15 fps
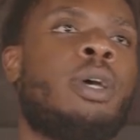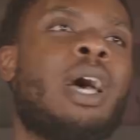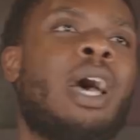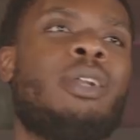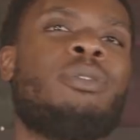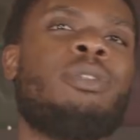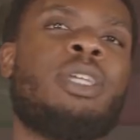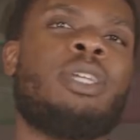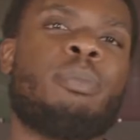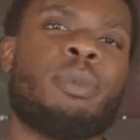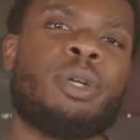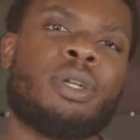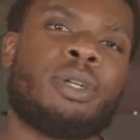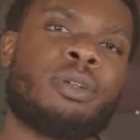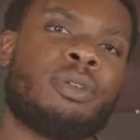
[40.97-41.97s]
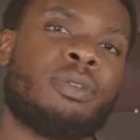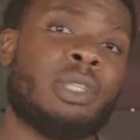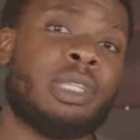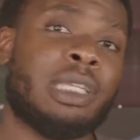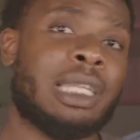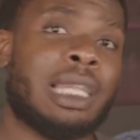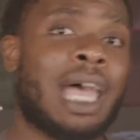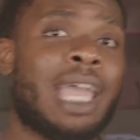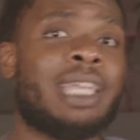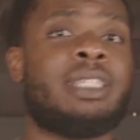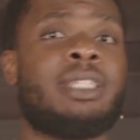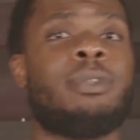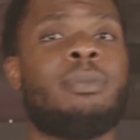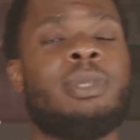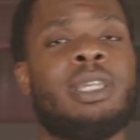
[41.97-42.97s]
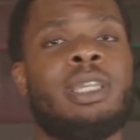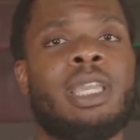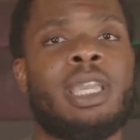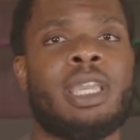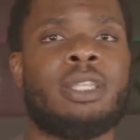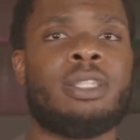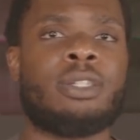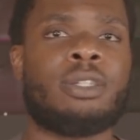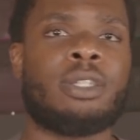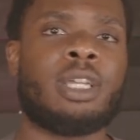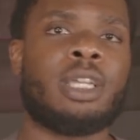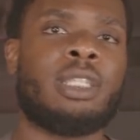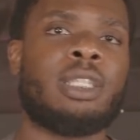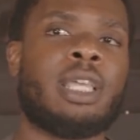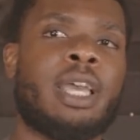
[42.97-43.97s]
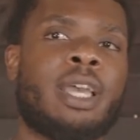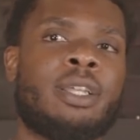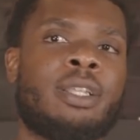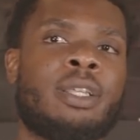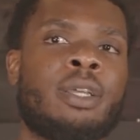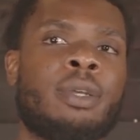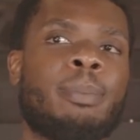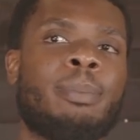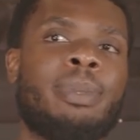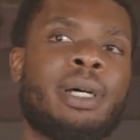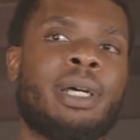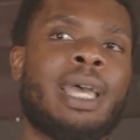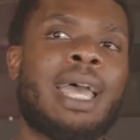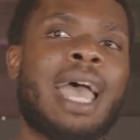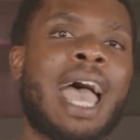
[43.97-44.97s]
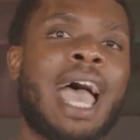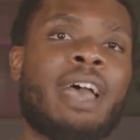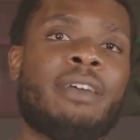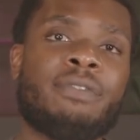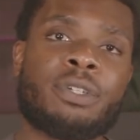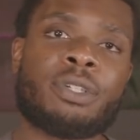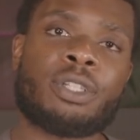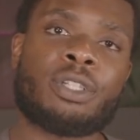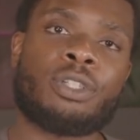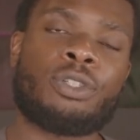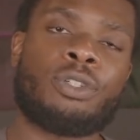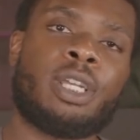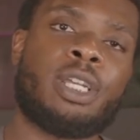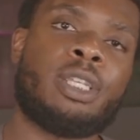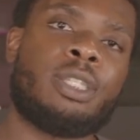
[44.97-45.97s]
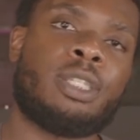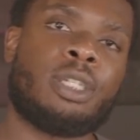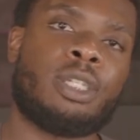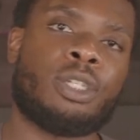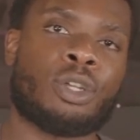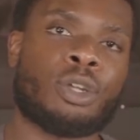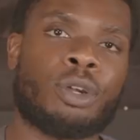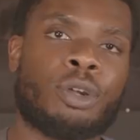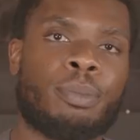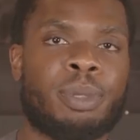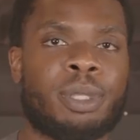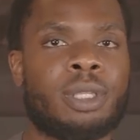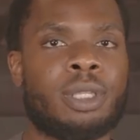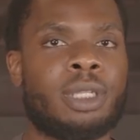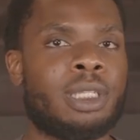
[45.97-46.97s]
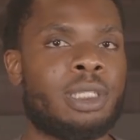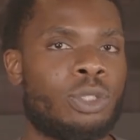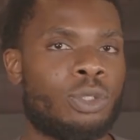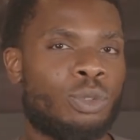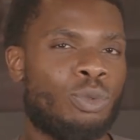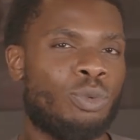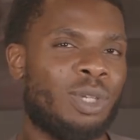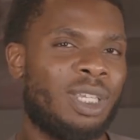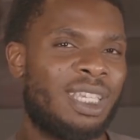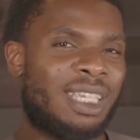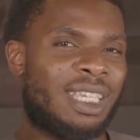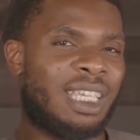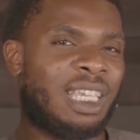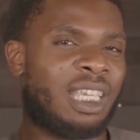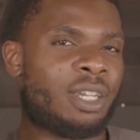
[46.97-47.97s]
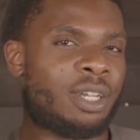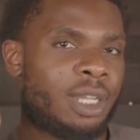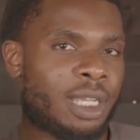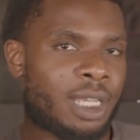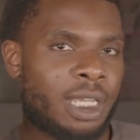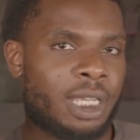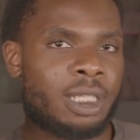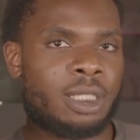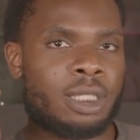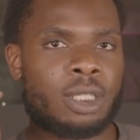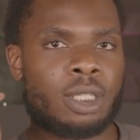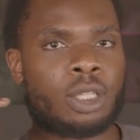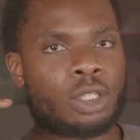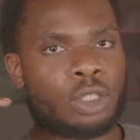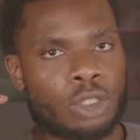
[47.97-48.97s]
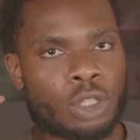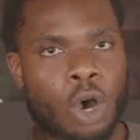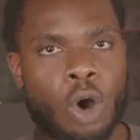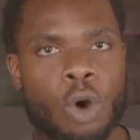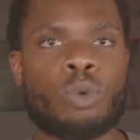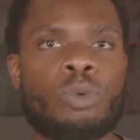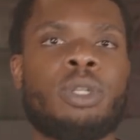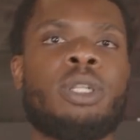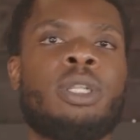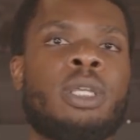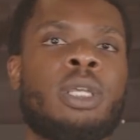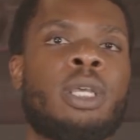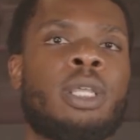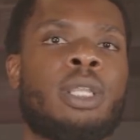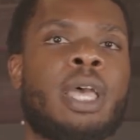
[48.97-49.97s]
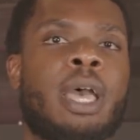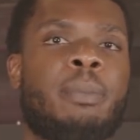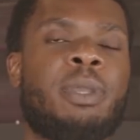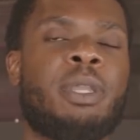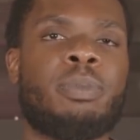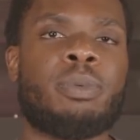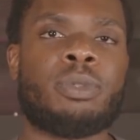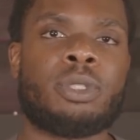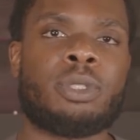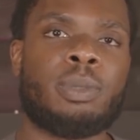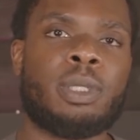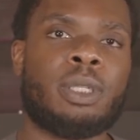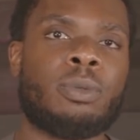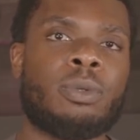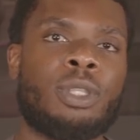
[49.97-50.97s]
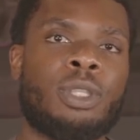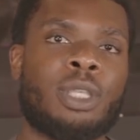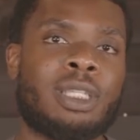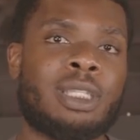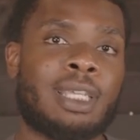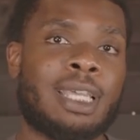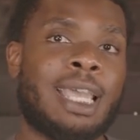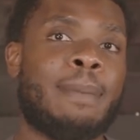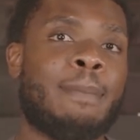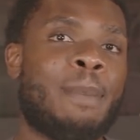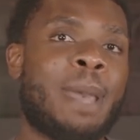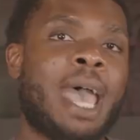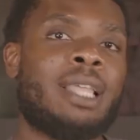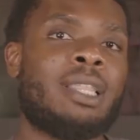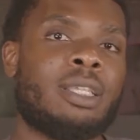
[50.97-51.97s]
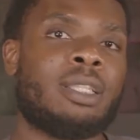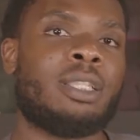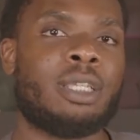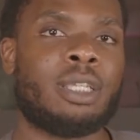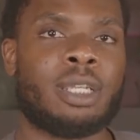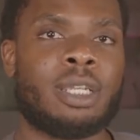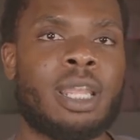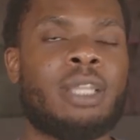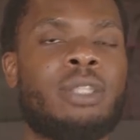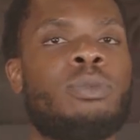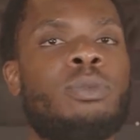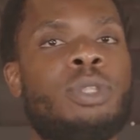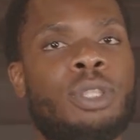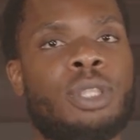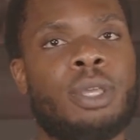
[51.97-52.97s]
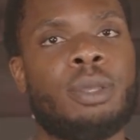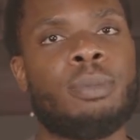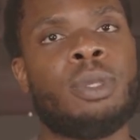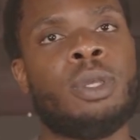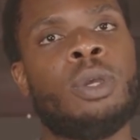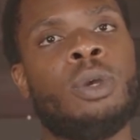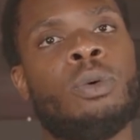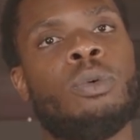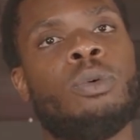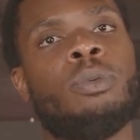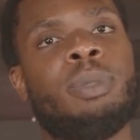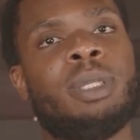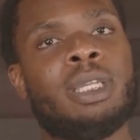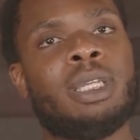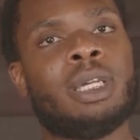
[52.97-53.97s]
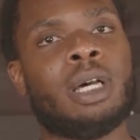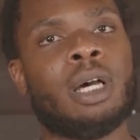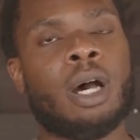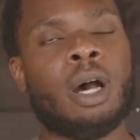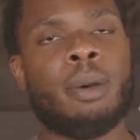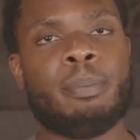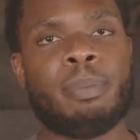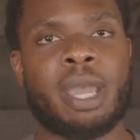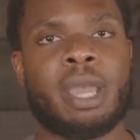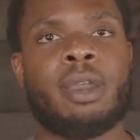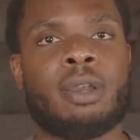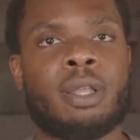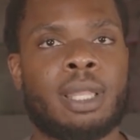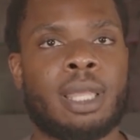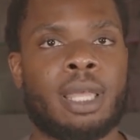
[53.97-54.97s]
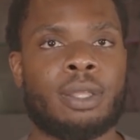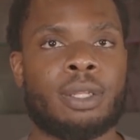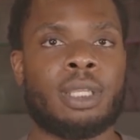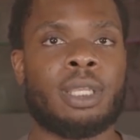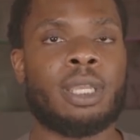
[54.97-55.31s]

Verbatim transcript: I don't think Mercury really likes to be in Cancer like that, but after this transit, your ability to hear into the tone that people speak with and to empathically connect with them will be unparalleled